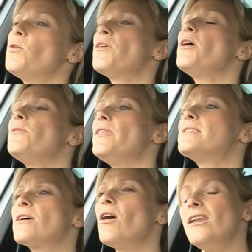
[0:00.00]
Although
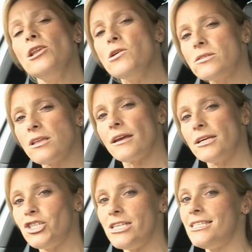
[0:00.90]
this car looks like
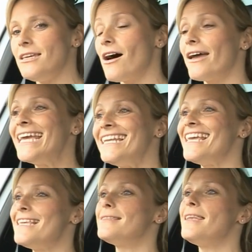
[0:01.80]
a GTI, it
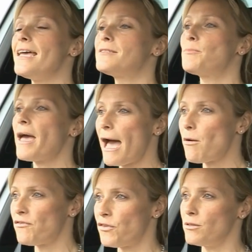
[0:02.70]
is less
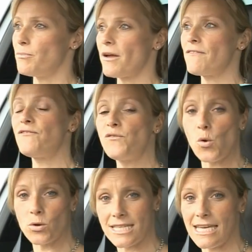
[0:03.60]
powerful by
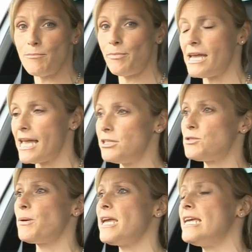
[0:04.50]
40
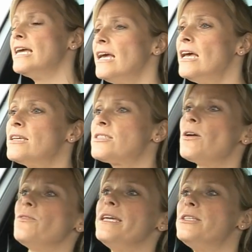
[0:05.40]
bhp.
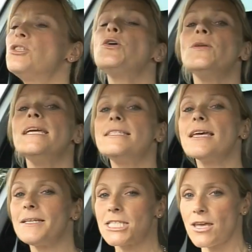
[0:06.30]
So the
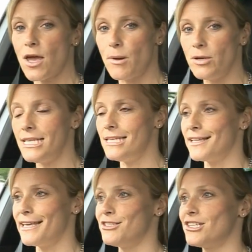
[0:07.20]
2-litre turbo
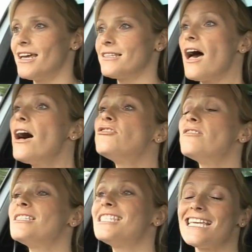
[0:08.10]
diesel engine has
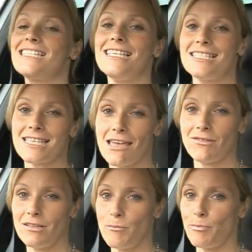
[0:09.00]

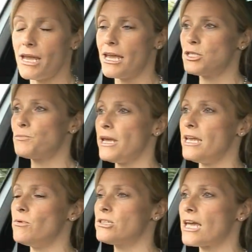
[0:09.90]
167
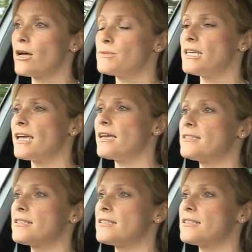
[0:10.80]
bhp, which helps it get